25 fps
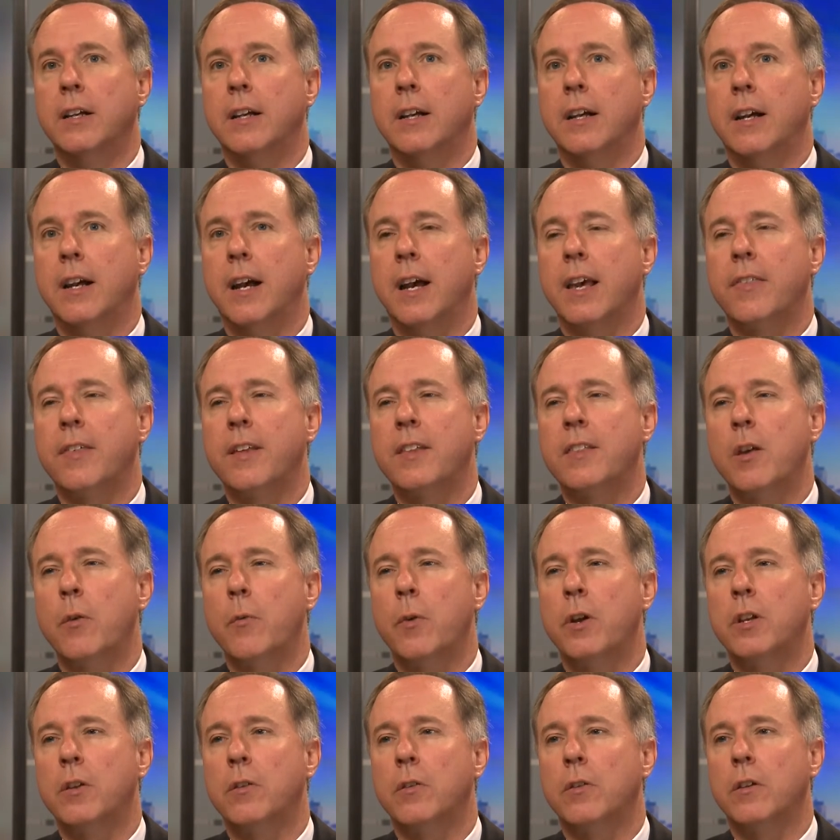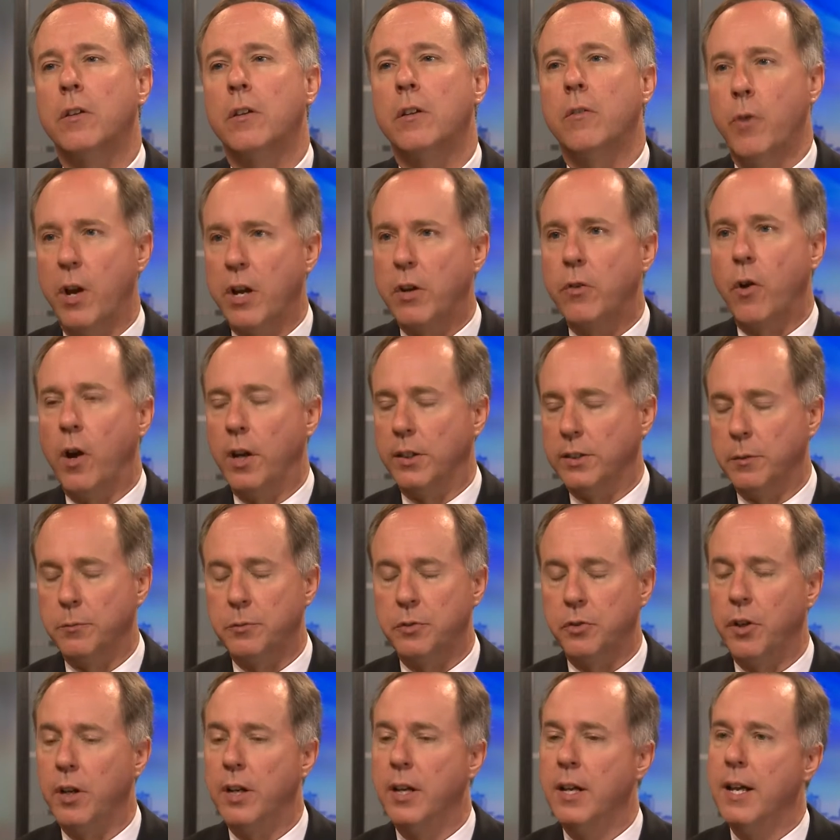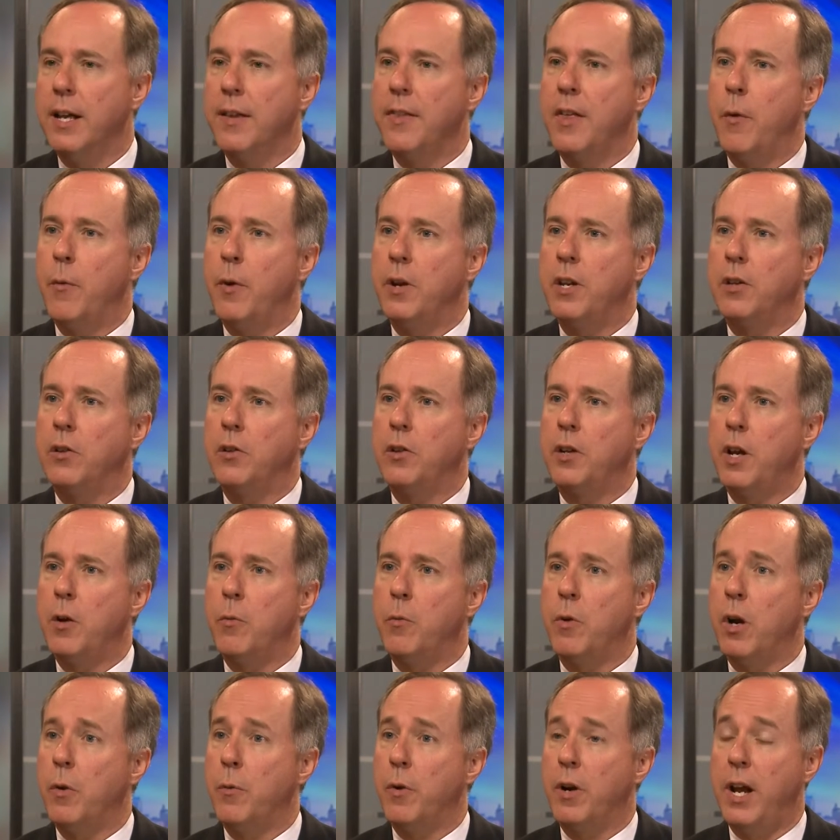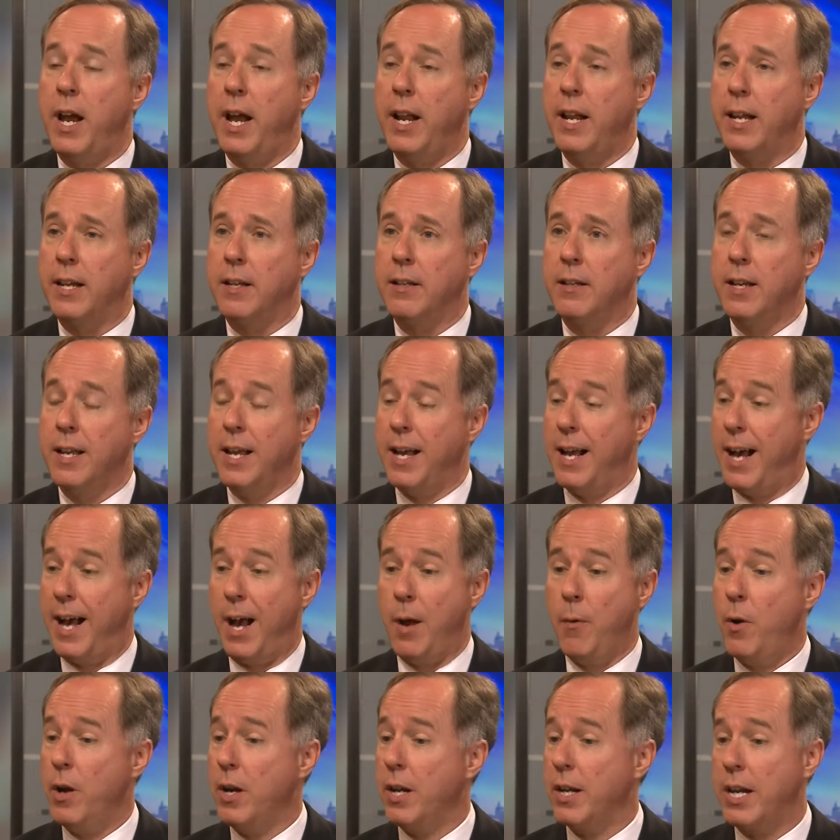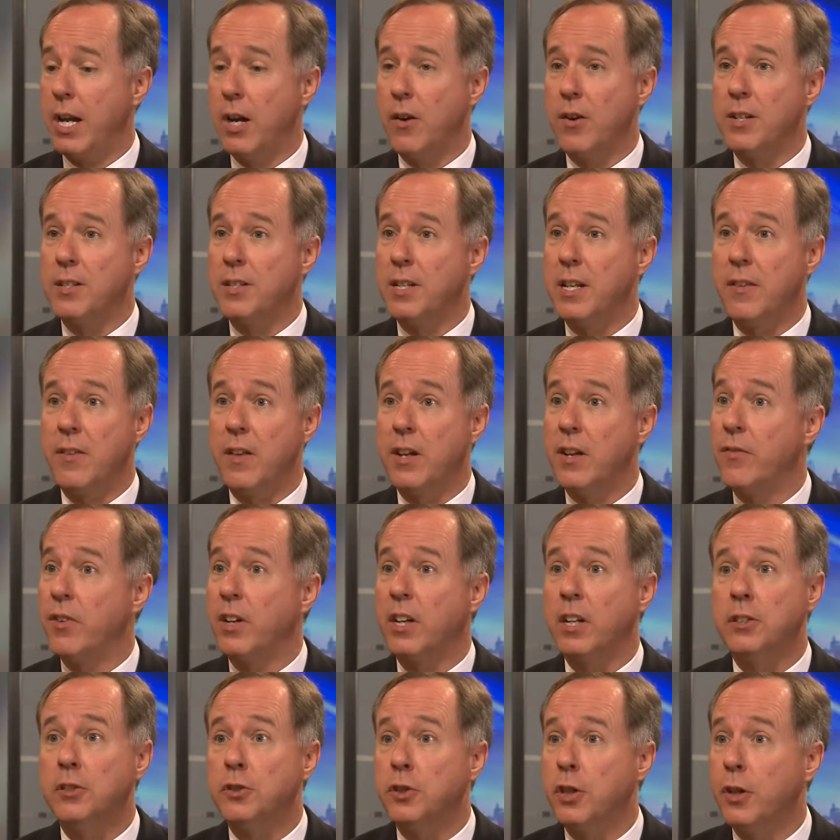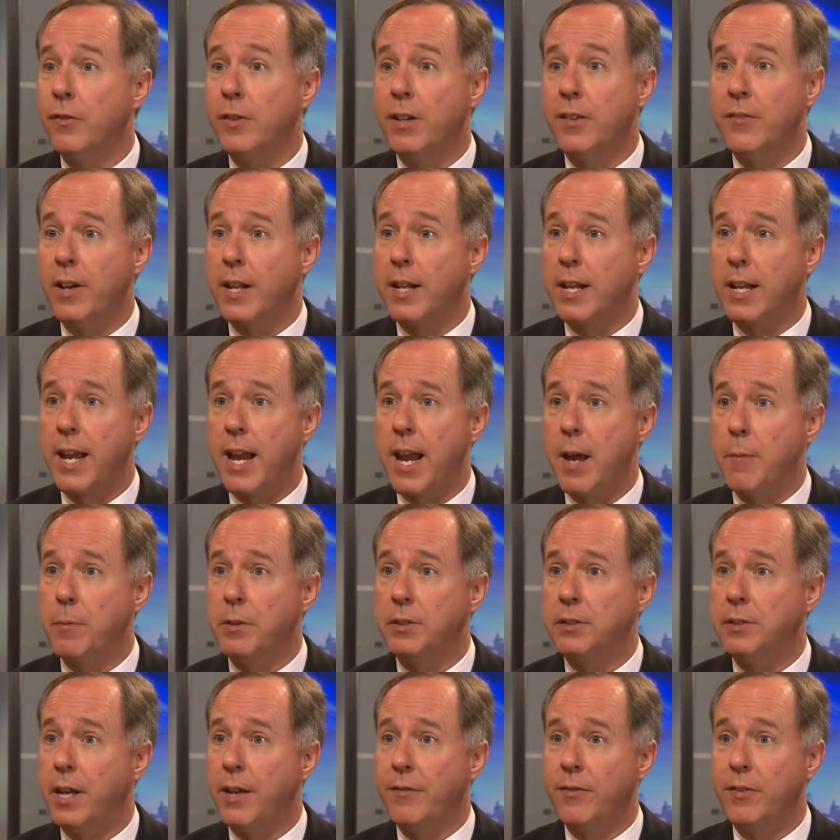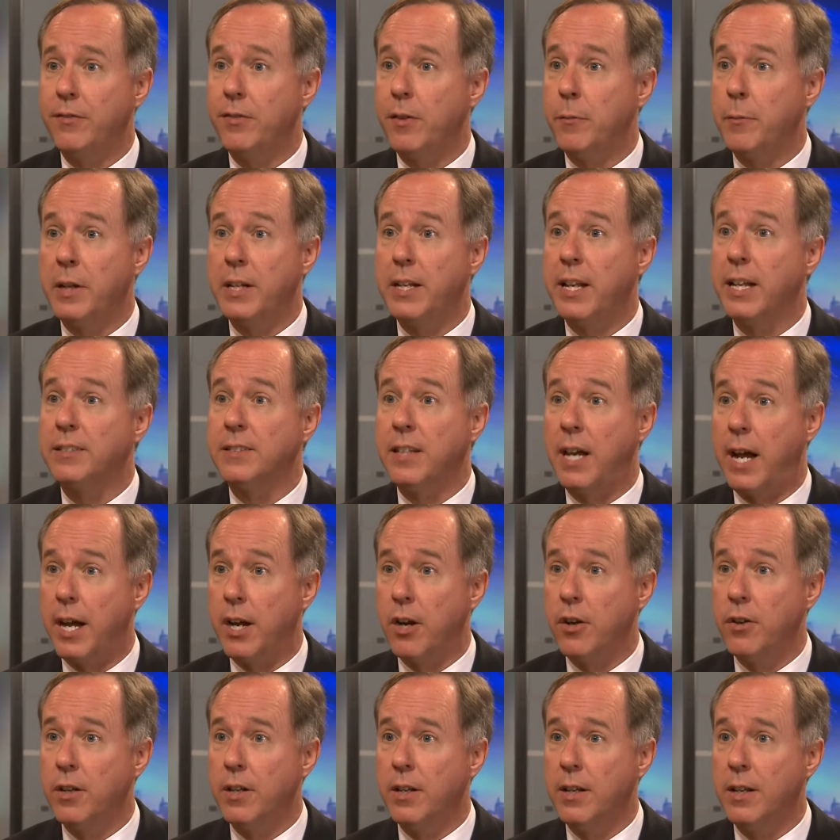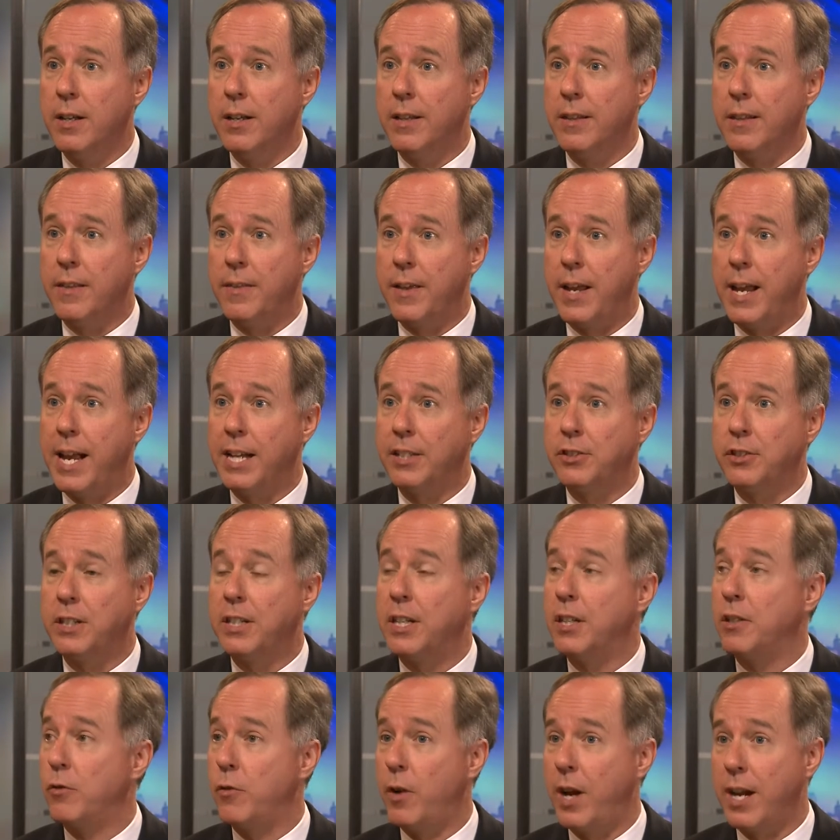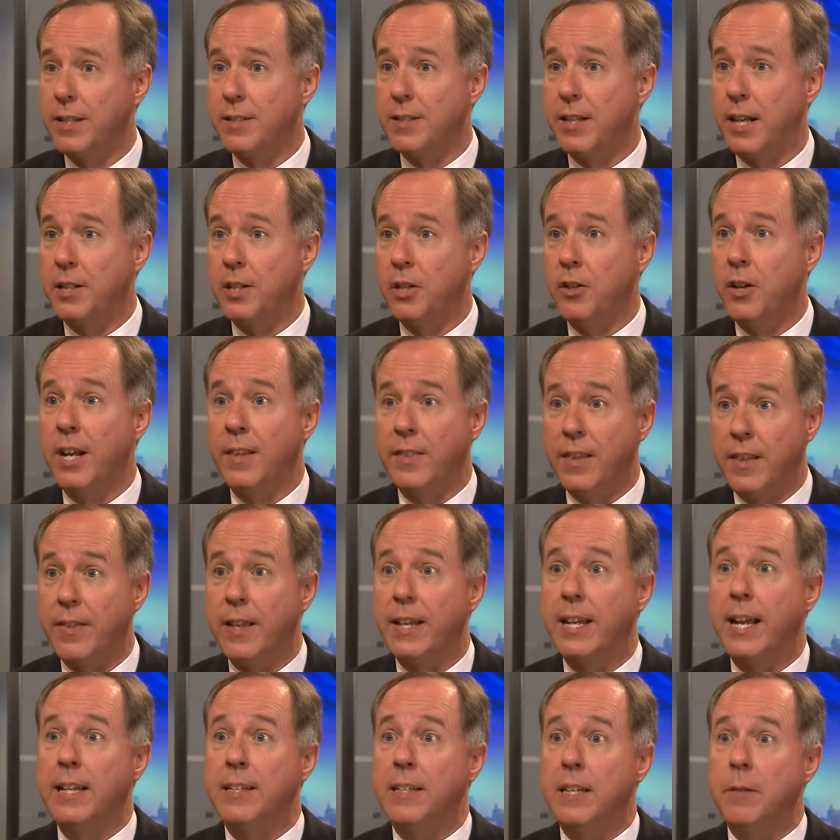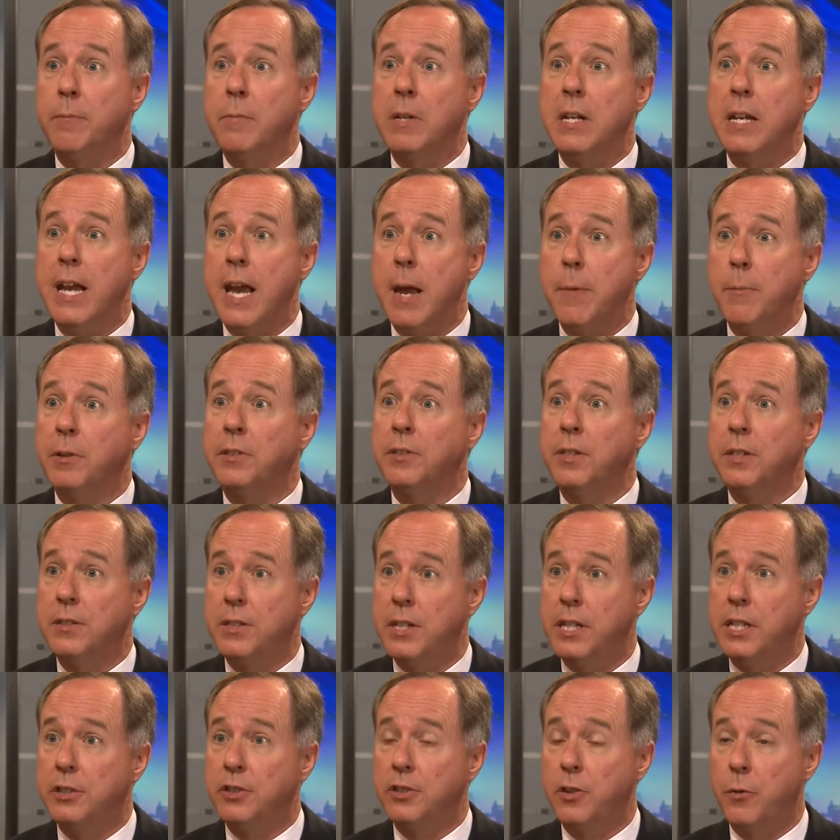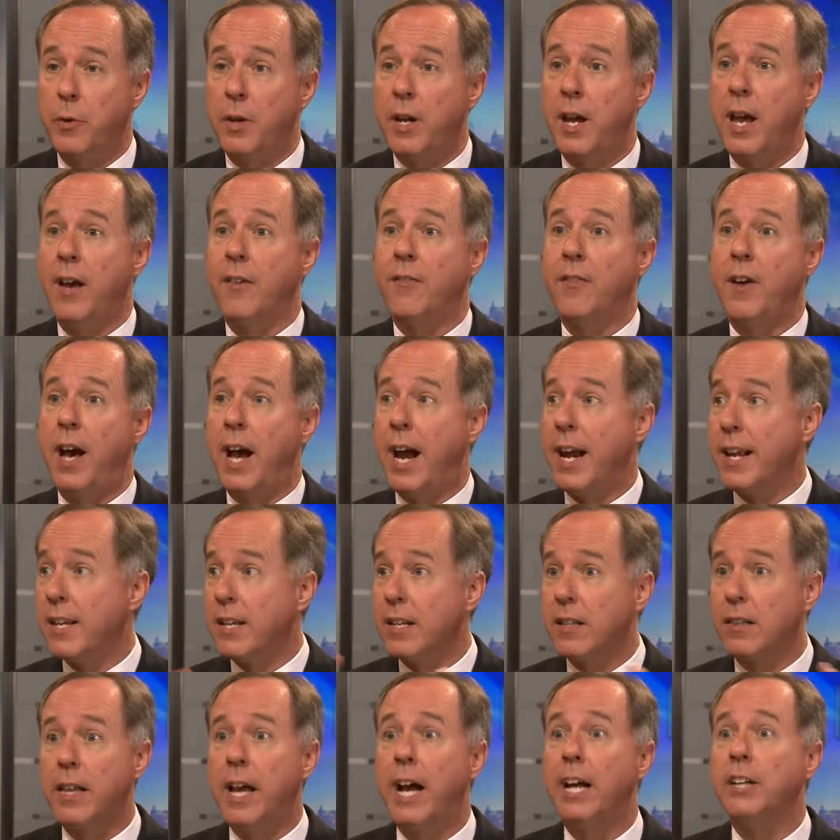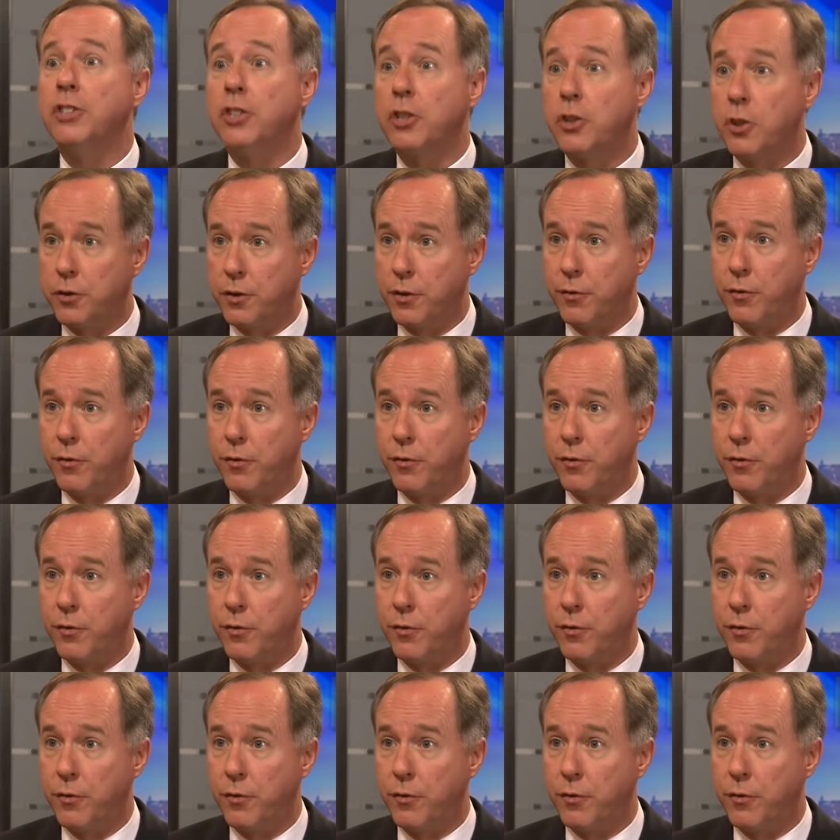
Uh, I think that Ray when Cross. you Ray Cross, I'm sorry, that when you look at where we're heading, I want to guarantee that if a conservative on a campus, heaven forbid, gets hired, that they actually can grant tenure and that they get to be able to teach so we have ideological